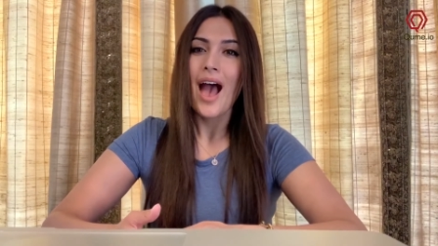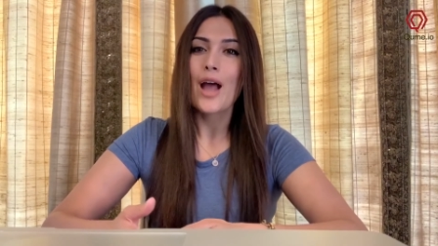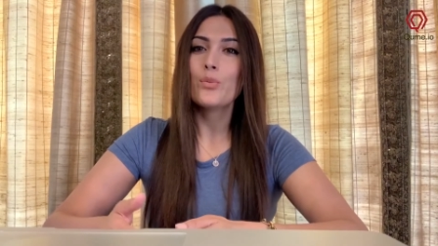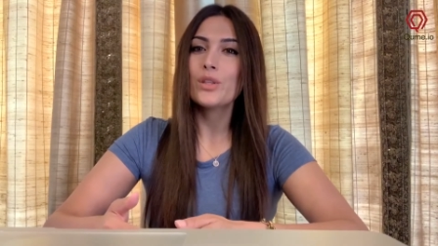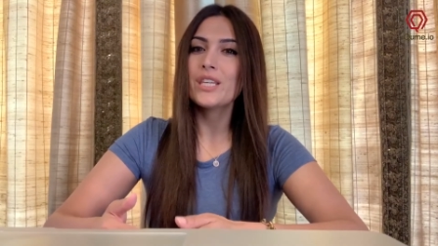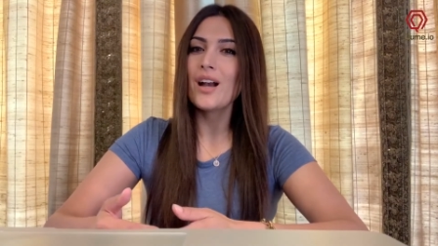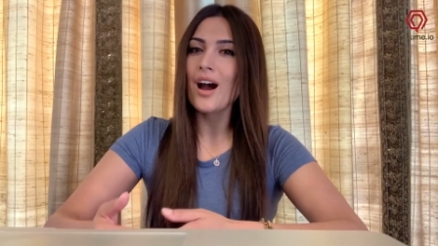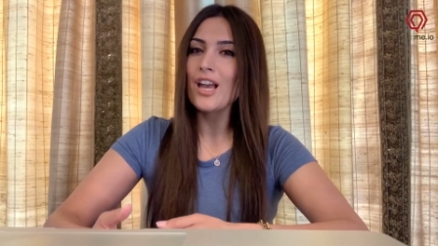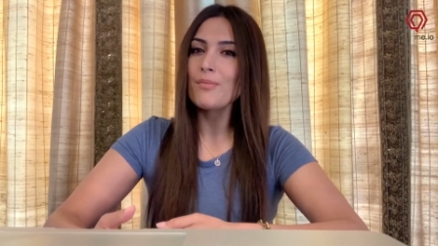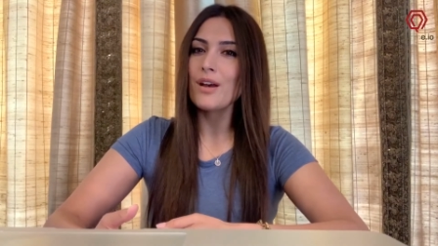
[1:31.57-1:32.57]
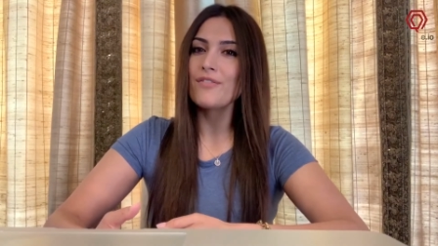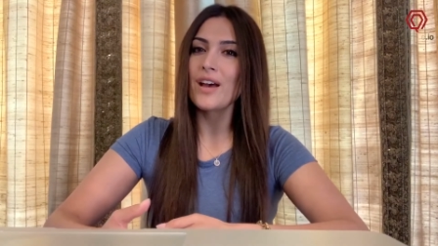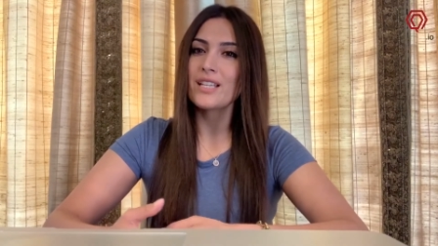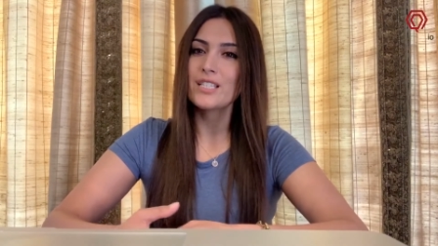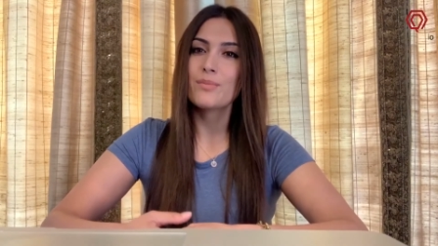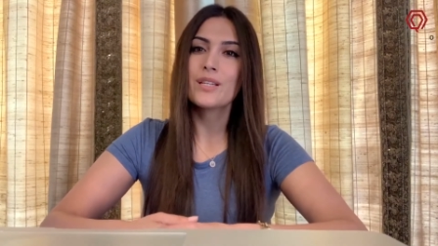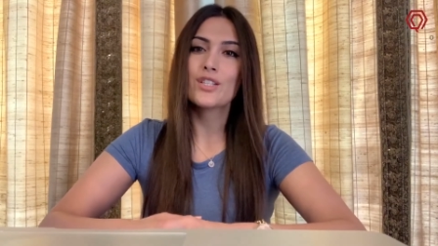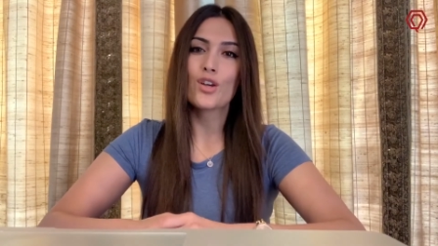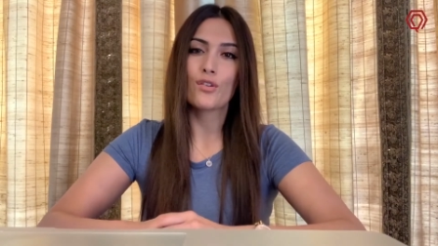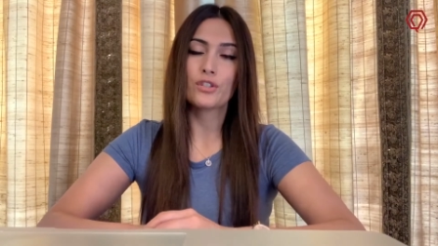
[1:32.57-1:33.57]
and with the IMF
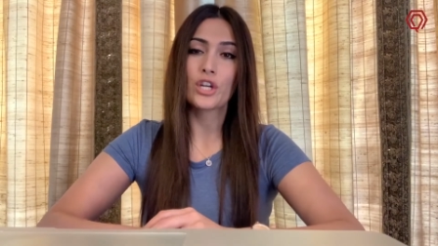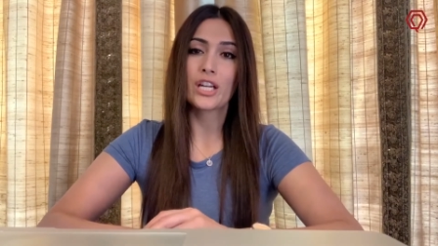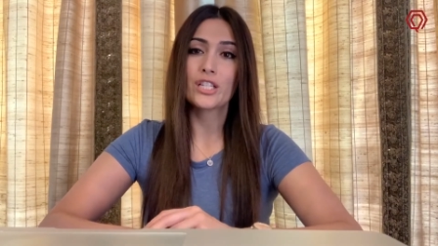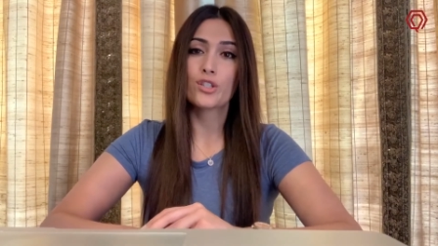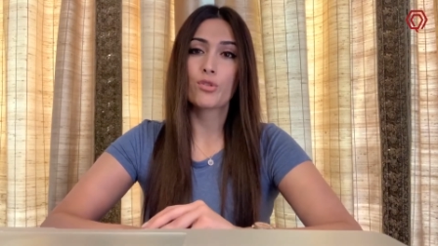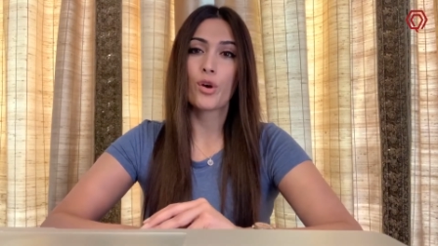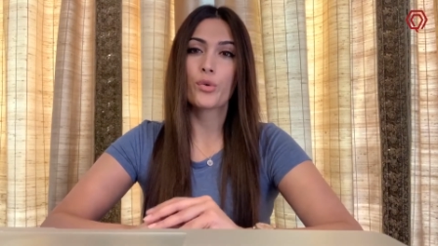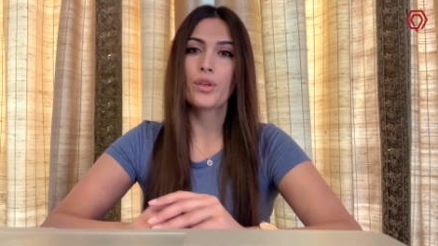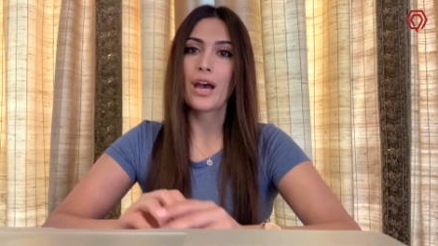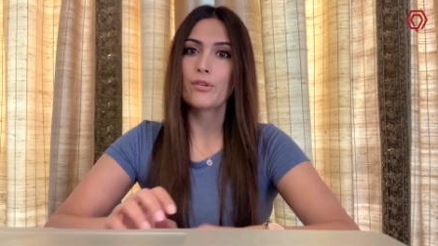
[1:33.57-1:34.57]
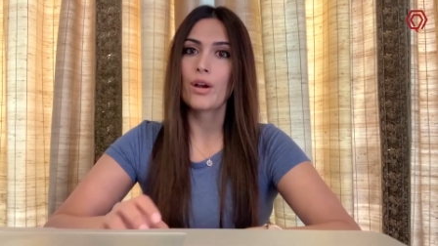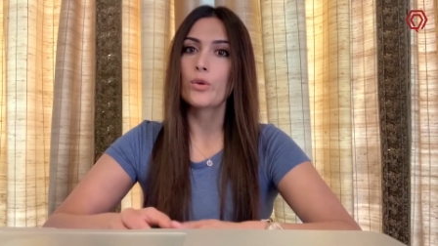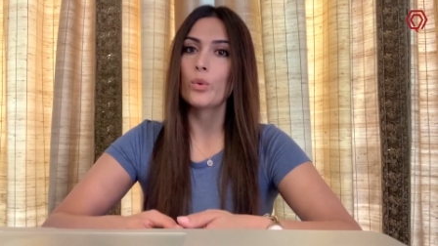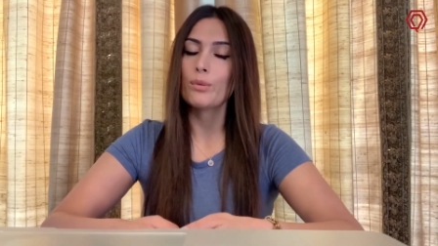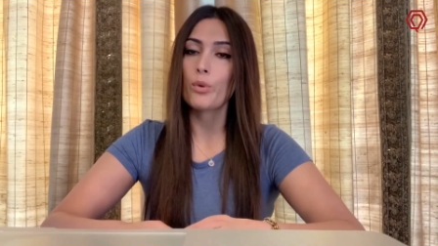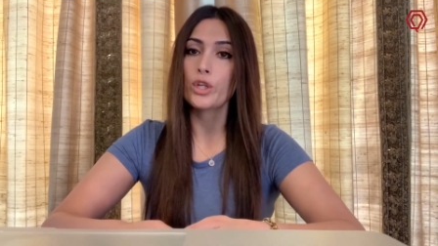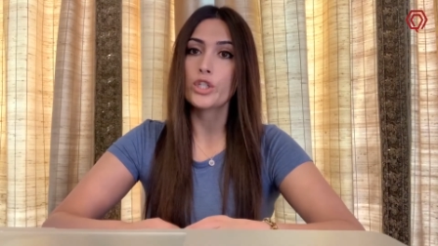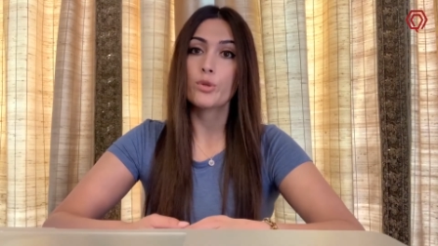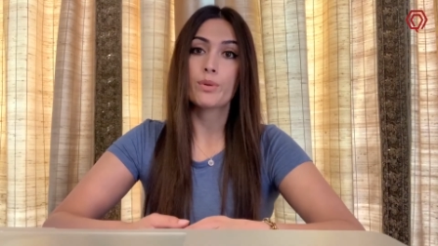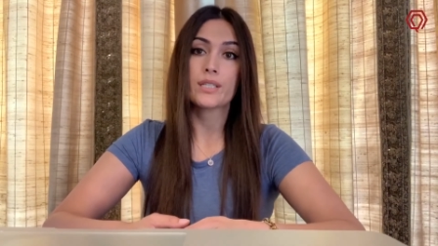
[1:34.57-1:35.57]
estimates of China's growth at around
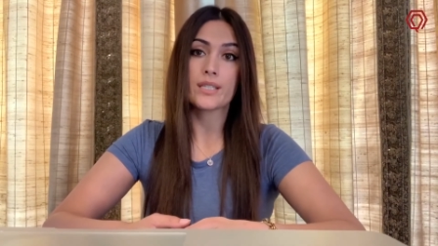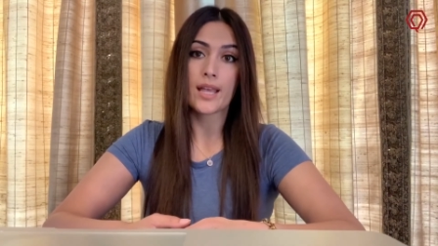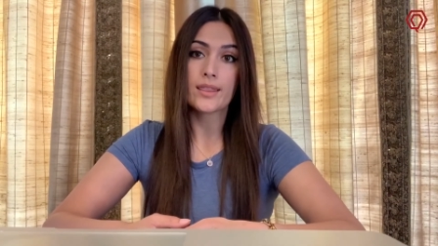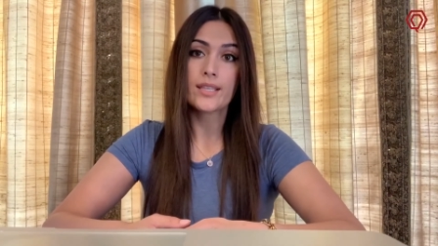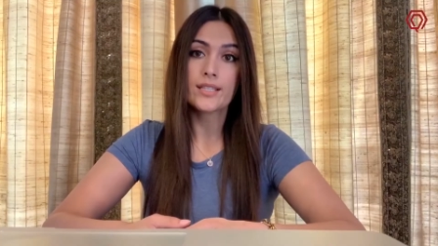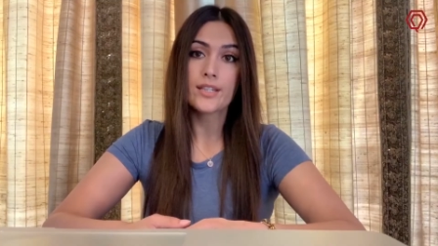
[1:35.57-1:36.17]
1.2% this